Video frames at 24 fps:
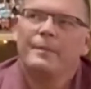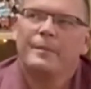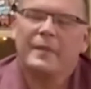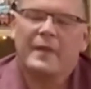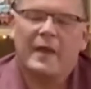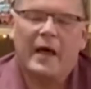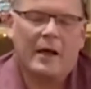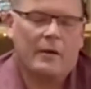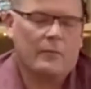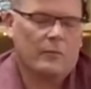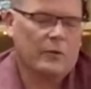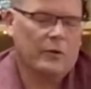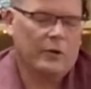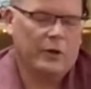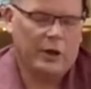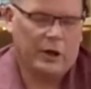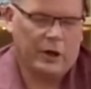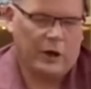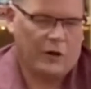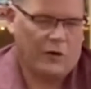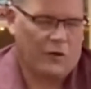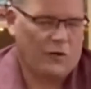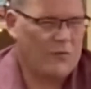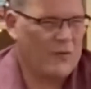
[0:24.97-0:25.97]
Not really an
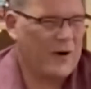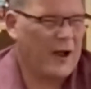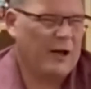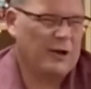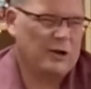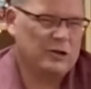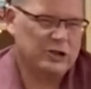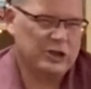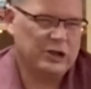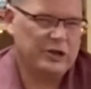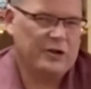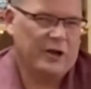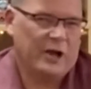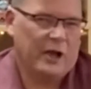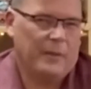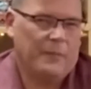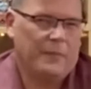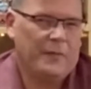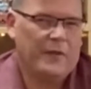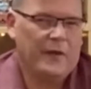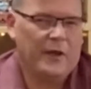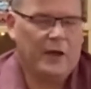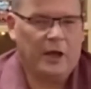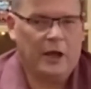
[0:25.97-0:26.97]
astrology
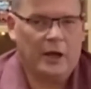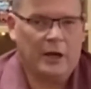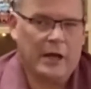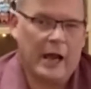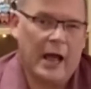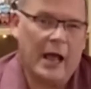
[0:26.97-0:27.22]
type thing,